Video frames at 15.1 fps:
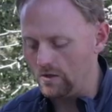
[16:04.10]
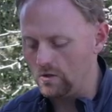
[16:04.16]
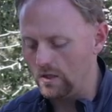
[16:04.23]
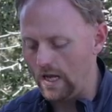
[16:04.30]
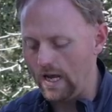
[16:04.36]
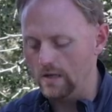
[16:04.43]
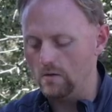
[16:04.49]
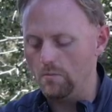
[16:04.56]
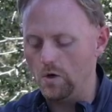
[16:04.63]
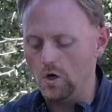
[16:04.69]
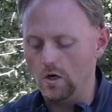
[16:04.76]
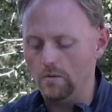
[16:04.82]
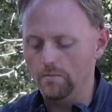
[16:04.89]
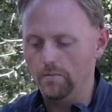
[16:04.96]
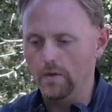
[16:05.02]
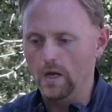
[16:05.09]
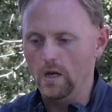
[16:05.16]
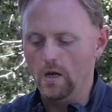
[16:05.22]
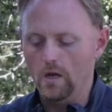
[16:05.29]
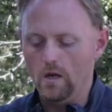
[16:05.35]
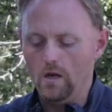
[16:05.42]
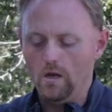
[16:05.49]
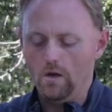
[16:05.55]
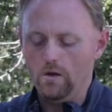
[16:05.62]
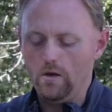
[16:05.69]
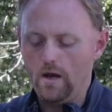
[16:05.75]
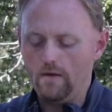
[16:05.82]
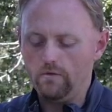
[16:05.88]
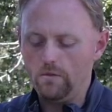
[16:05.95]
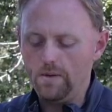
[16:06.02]
mount it to the handlebar.
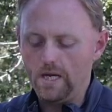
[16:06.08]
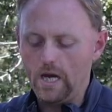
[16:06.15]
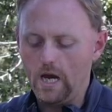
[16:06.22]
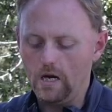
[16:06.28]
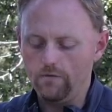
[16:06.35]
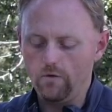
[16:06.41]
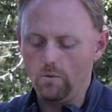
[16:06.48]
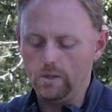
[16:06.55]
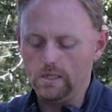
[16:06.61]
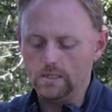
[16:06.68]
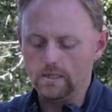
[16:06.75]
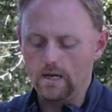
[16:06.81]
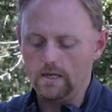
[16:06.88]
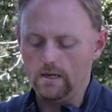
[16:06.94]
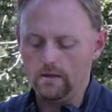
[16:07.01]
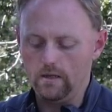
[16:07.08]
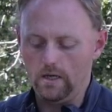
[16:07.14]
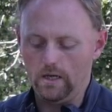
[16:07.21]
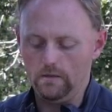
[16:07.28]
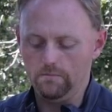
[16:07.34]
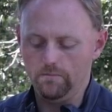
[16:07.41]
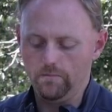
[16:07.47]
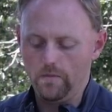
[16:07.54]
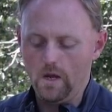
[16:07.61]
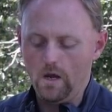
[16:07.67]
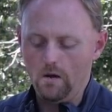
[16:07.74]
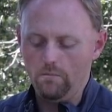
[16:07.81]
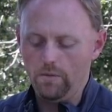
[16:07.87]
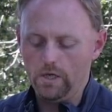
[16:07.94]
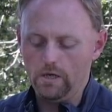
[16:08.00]
You have to be careful with this kind of thing,
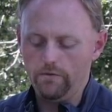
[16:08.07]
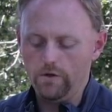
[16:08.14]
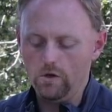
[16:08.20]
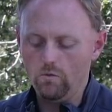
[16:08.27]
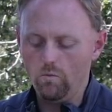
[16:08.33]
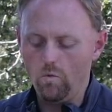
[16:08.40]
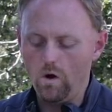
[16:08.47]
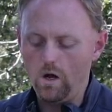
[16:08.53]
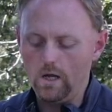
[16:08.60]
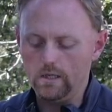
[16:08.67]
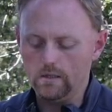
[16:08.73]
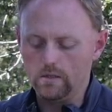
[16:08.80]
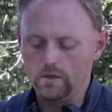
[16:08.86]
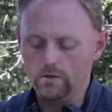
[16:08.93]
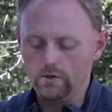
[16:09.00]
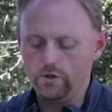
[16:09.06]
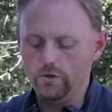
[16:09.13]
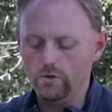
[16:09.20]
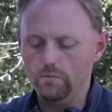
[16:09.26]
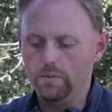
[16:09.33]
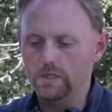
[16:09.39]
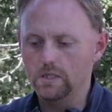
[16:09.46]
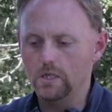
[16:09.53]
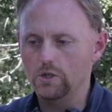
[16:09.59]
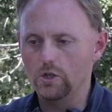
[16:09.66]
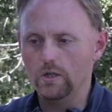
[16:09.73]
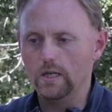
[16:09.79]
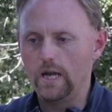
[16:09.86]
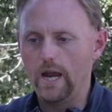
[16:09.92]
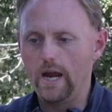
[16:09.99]
but if you want to
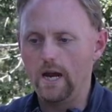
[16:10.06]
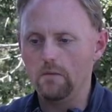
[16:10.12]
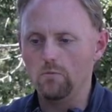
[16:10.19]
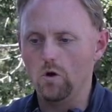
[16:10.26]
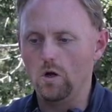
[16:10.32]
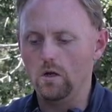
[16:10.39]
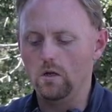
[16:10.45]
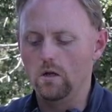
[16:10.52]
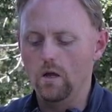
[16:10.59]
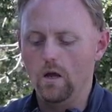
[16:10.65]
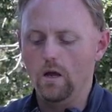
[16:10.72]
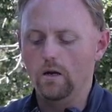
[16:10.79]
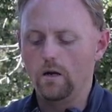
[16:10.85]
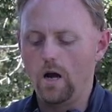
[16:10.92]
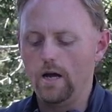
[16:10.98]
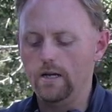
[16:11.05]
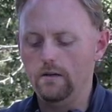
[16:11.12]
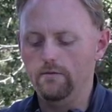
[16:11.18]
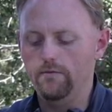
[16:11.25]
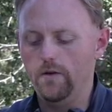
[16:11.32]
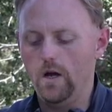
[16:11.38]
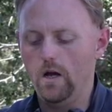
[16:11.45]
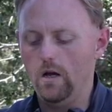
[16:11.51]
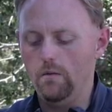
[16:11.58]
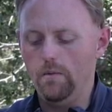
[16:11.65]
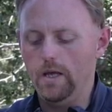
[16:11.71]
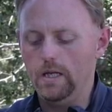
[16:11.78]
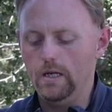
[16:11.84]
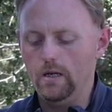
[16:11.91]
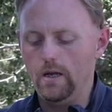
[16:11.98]
position the camera kind of
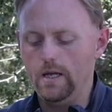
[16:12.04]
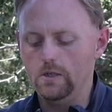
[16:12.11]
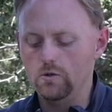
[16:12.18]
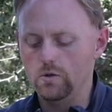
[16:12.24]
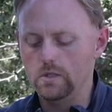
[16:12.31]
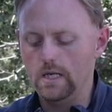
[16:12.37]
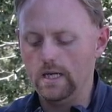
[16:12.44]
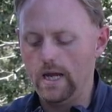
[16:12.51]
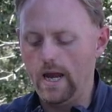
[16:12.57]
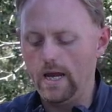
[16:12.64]
in an interesting